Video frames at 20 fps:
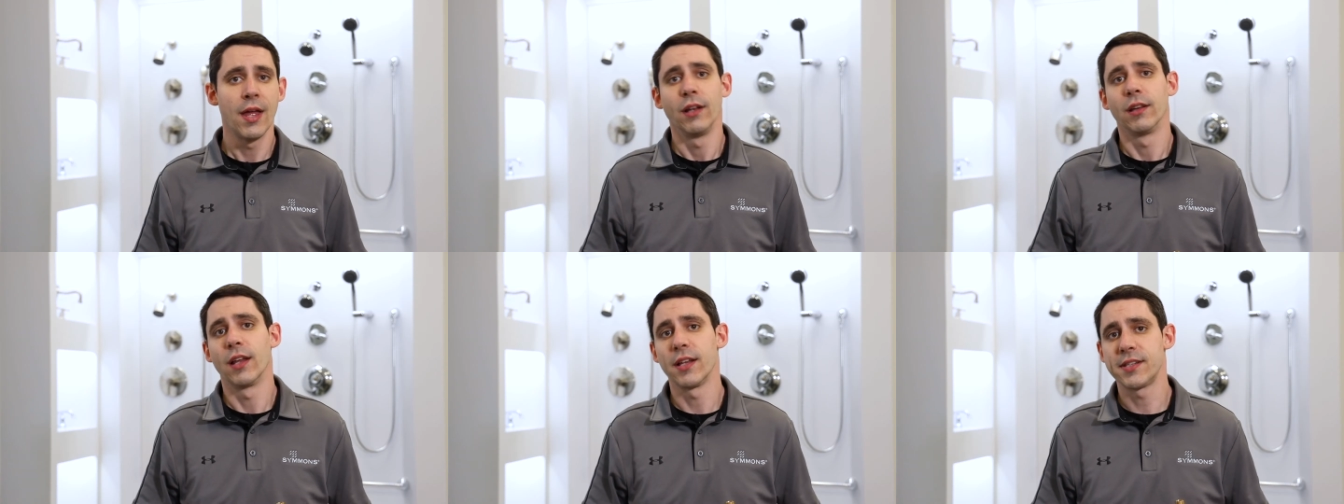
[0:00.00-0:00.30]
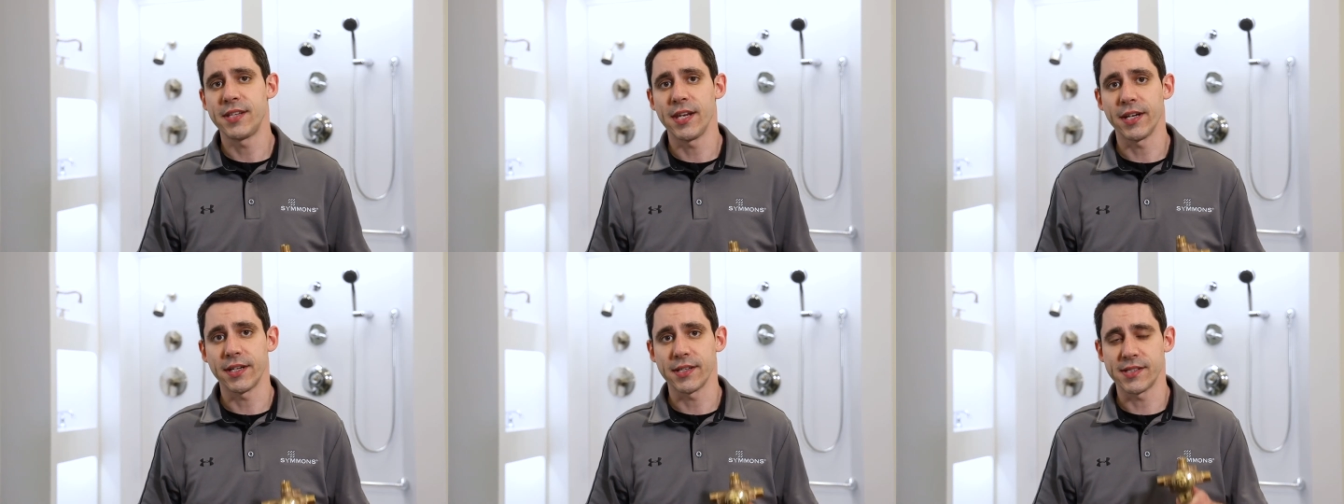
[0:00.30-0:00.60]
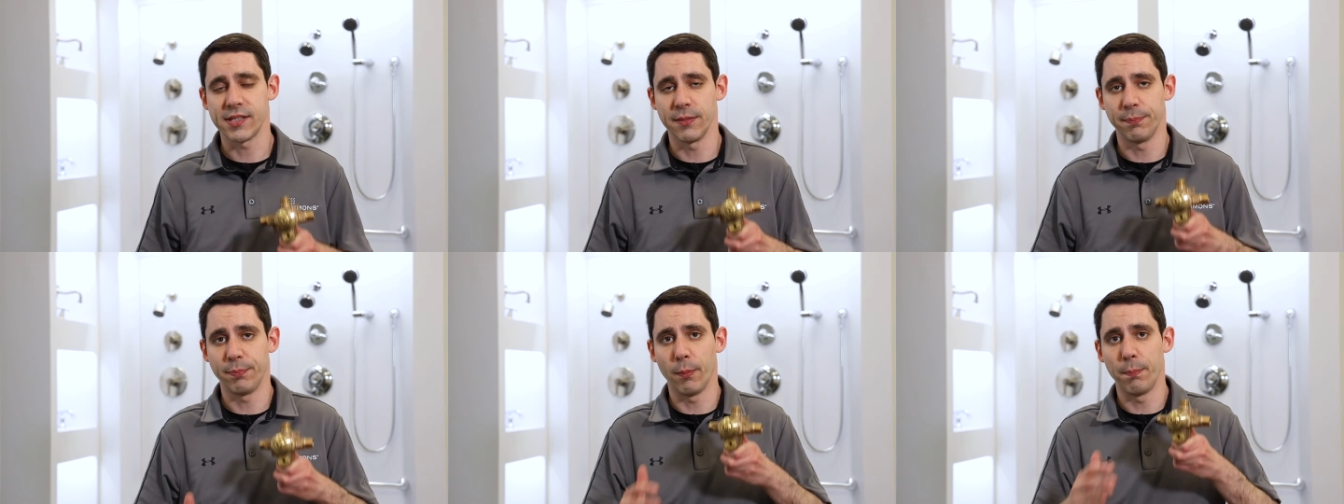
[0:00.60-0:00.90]
let's take a
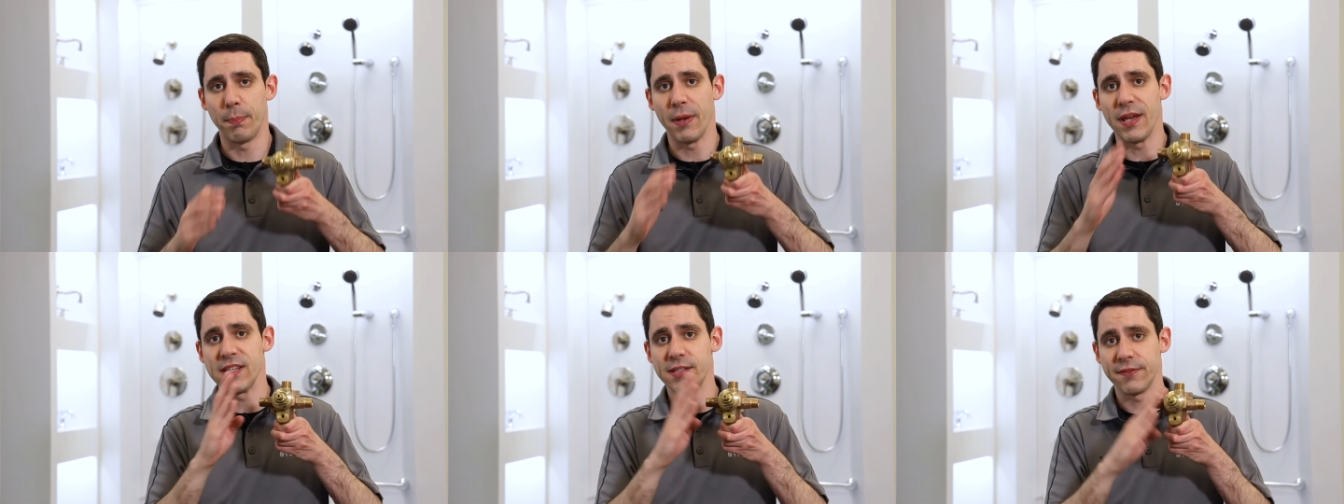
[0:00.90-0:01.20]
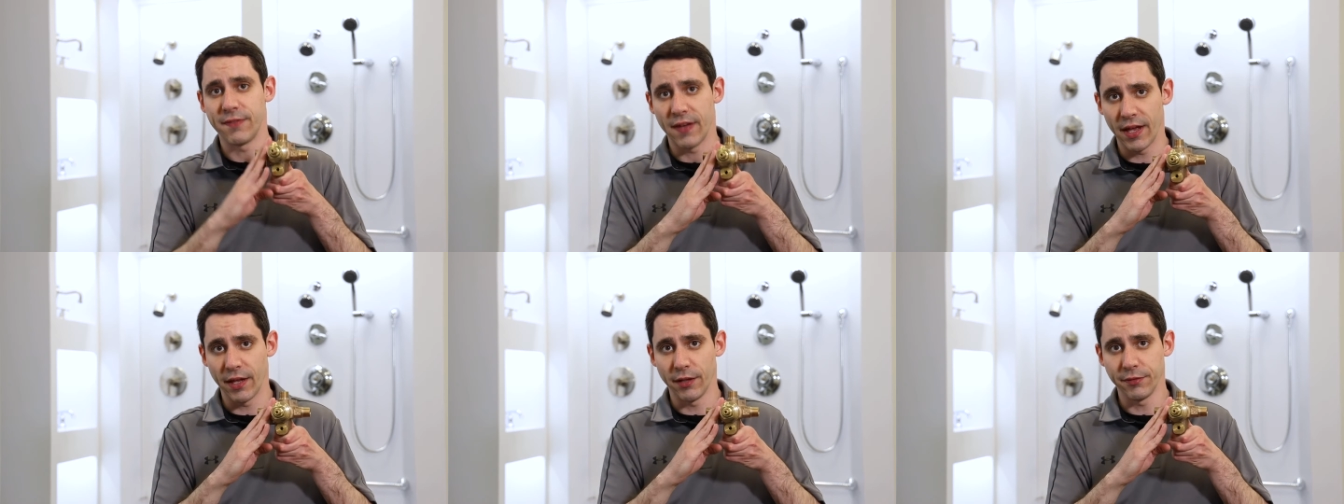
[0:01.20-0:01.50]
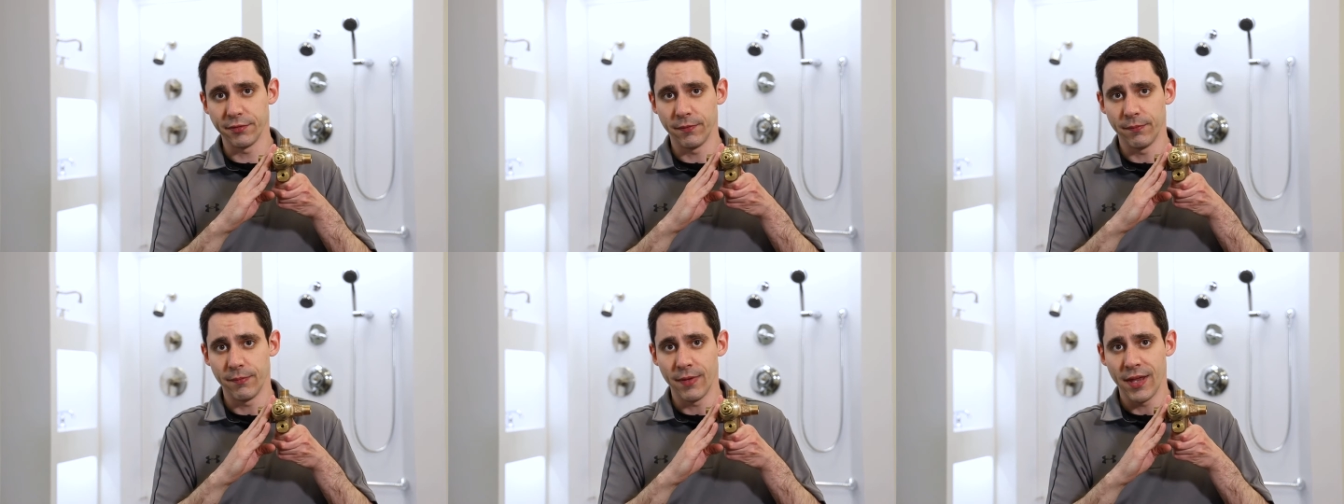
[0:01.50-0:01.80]
simple base
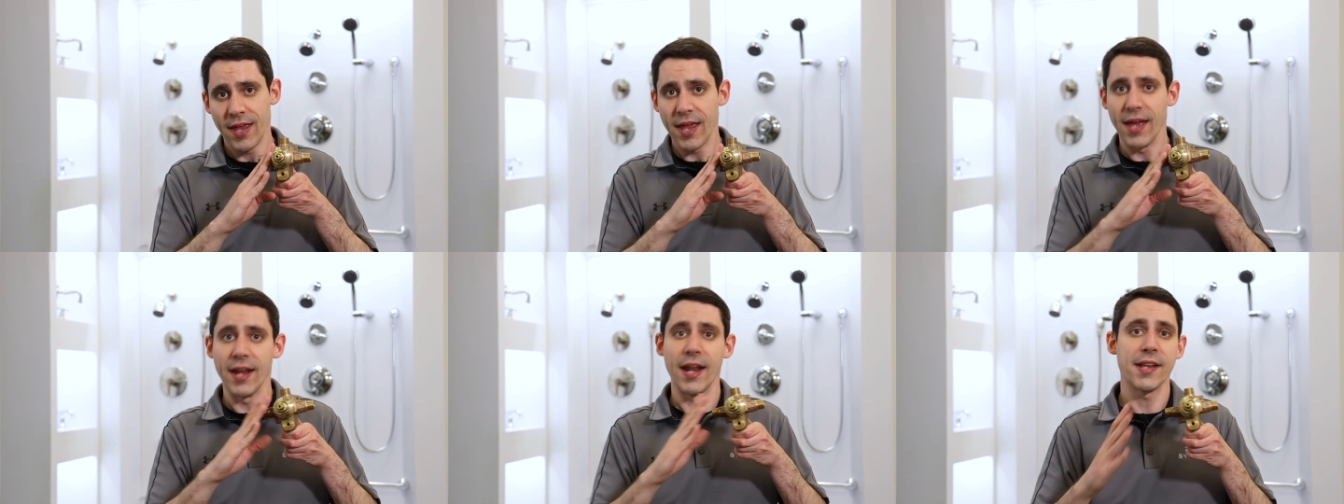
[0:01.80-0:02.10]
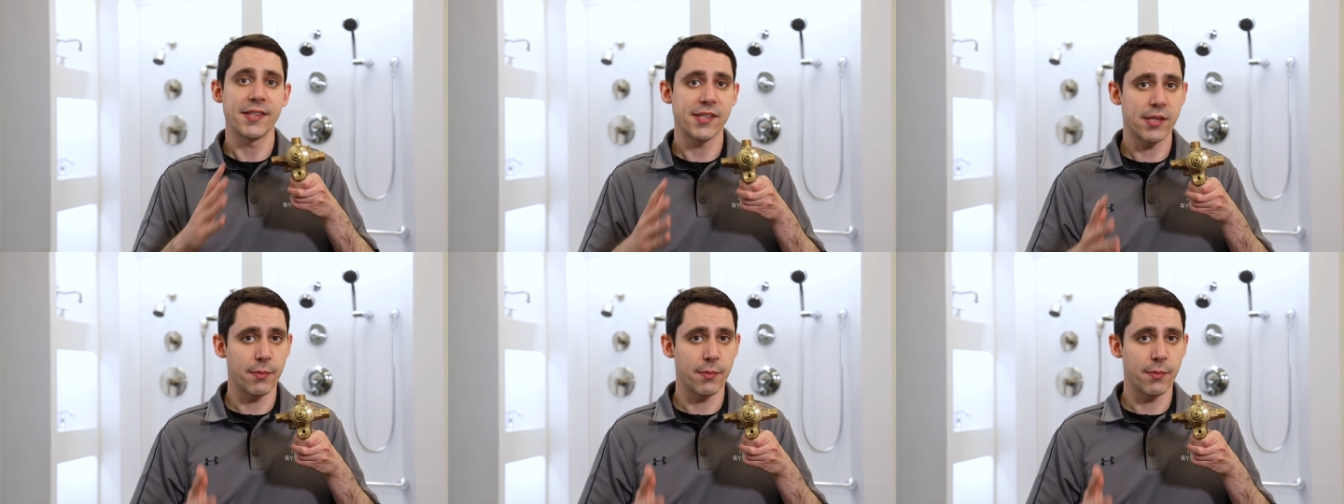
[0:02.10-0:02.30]
valve and add